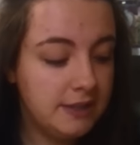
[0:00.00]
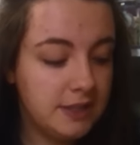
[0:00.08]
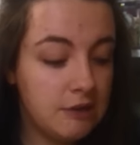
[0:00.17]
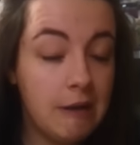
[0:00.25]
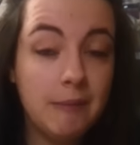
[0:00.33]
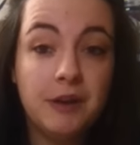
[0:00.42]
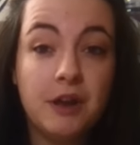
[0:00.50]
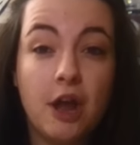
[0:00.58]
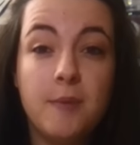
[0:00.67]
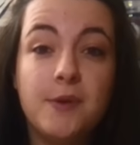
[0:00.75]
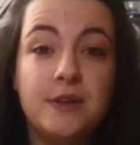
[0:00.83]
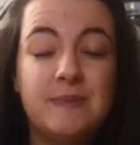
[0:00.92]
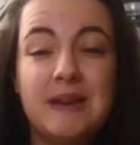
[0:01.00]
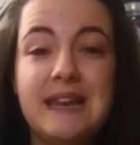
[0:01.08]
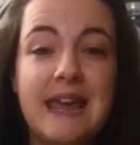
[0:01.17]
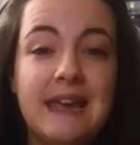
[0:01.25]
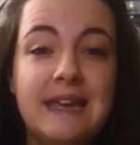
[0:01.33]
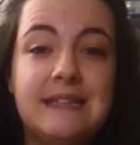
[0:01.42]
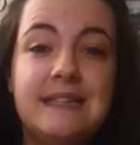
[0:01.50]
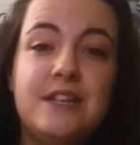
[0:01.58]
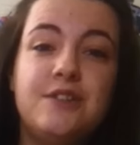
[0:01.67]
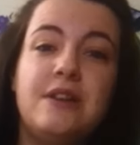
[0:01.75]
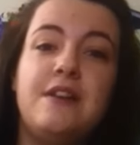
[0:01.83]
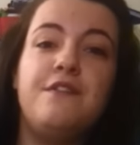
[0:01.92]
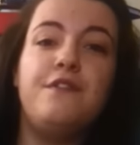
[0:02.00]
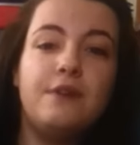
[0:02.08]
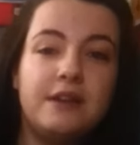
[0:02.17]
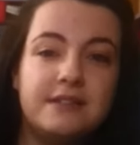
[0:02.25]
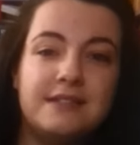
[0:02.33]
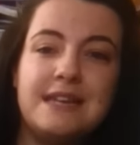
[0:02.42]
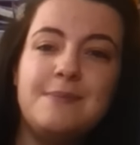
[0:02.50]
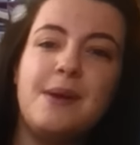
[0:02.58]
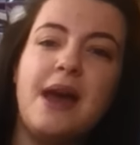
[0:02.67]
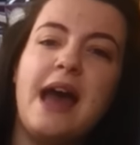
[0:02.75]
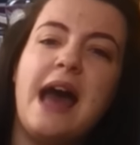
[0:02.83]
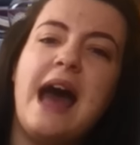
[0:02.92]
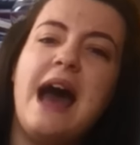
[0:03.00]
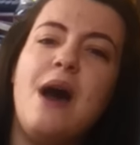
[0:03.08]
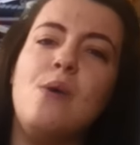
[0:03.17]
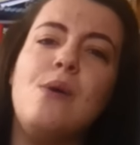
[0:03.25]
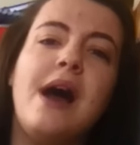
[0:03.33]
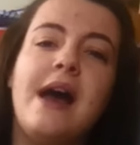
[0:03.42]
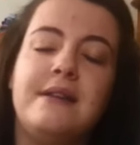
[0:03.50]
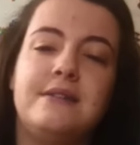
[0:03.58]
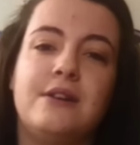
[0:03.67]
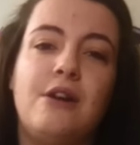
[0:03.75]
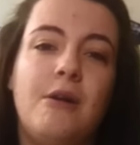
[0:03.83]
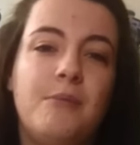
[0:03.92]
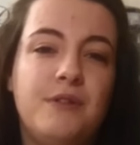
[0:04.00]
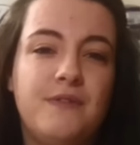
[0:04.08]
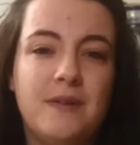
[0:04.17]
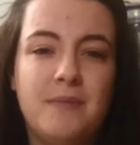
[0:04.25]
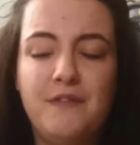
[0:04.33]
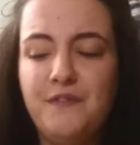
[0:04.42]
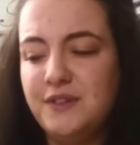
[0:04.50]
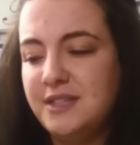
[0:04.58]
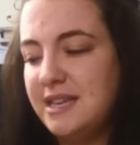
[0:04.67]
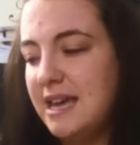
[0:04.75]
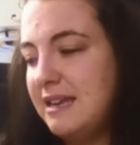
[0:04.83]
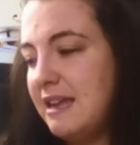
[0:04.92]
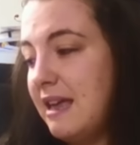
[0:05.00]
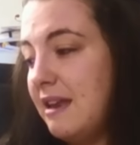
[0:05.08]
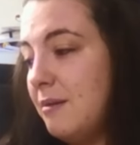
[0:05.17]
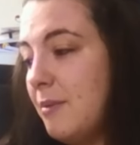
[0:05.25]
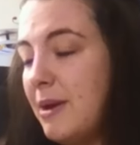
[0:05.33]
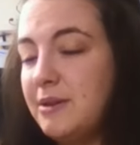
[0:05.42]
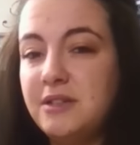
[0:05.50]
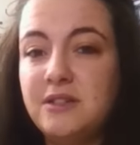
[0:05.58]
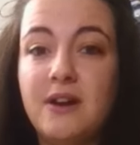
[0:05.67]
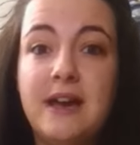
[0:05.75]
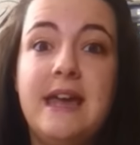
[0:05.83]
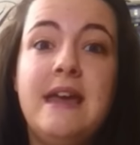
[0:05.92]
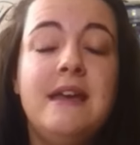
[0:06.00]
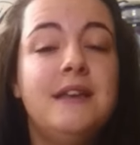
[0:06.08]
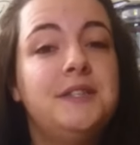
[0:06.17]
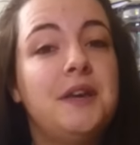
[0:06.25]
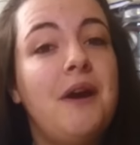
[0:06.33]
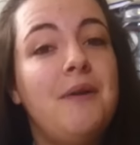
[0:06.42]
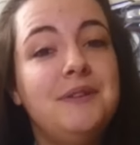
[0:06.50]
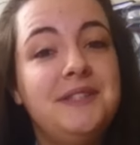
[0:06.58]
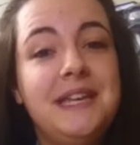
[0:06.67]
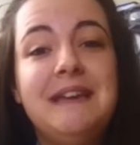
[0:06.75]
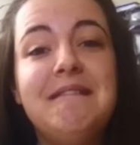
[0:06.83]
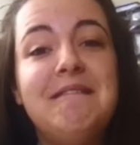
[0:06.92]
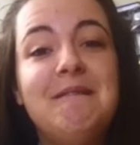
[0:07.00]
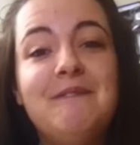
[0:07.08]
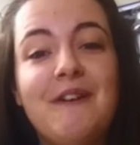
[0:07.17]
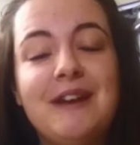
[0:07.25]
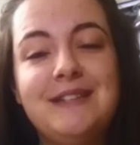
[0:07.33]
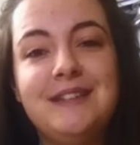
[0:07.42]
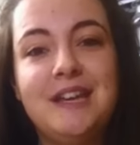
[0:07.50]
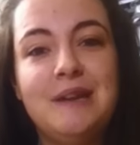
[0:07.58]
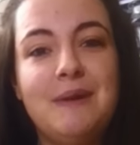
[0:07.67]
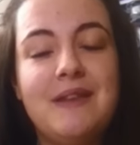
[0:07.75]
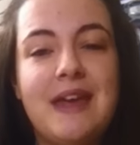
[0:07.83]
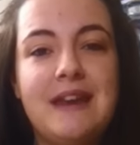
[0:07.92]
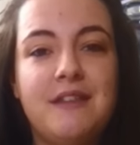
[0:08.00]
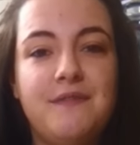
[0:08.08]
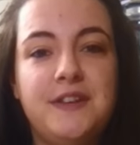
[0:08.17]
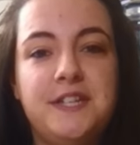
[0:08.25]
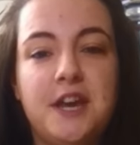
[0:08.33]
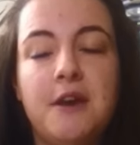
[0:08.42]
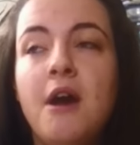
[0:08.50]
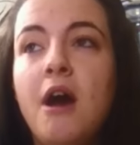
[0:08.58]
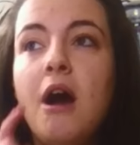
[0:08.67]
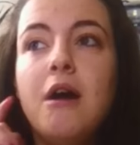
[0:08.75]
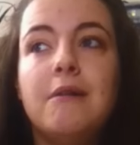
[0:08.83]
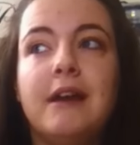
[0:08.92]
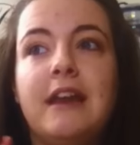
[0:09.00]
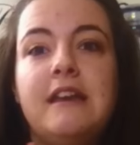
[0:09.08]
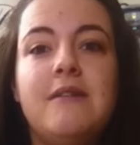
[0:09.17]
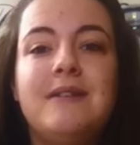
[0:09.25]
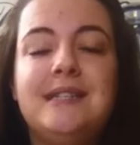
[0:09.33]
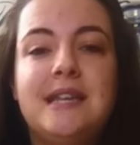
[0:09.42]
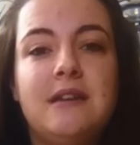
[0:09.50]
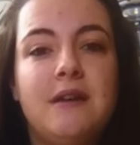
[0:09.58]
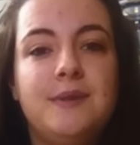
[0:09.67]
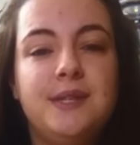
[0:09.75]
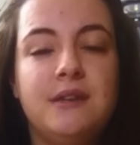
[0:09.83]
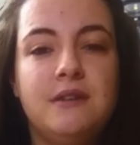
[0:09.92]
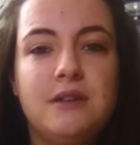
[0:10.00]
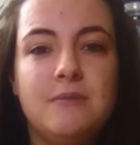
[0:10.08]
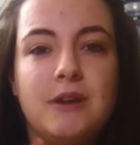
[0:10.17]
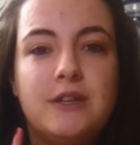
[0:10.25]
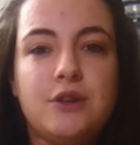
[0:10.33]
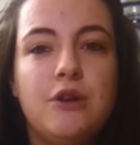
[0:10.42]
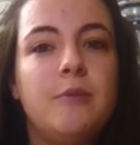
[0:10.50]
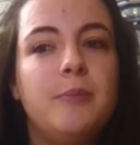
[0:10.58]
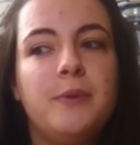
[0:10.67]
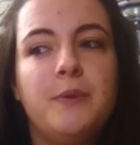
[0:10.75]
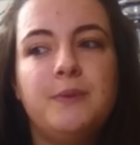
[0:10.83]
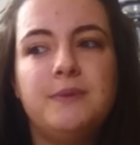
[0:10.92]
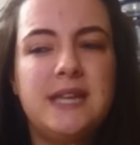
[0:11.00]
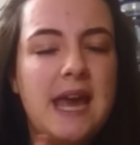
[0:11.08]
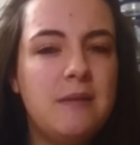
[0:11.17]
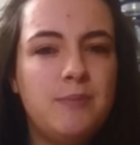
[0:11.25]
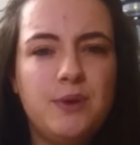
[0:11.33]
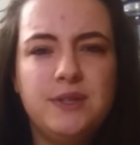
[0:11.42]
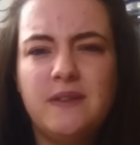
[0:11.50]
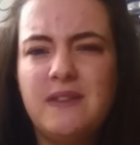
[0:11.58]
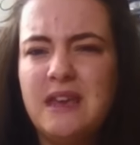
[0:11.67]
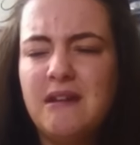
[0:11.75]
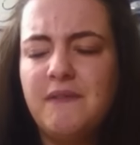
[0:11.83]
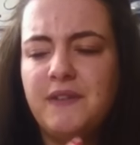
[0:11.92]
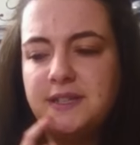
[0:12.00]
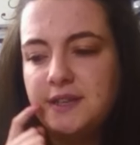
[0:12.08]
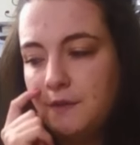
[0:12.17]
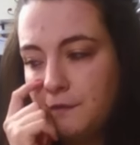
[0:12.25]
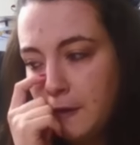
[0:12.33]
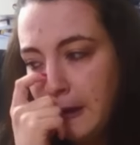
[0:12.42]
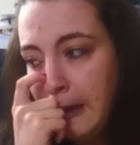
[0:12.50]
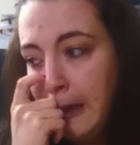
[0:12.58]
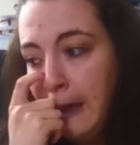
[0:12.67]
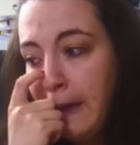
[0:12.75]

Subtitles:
So I'm going to go because my leg is literally falling asleep. Ow, and I can't move it, my foot's dead and I'm about to die. So I will see you all very soon with another video. Oh, and I know I said I was going to do my top 10 books of the year I've read so far.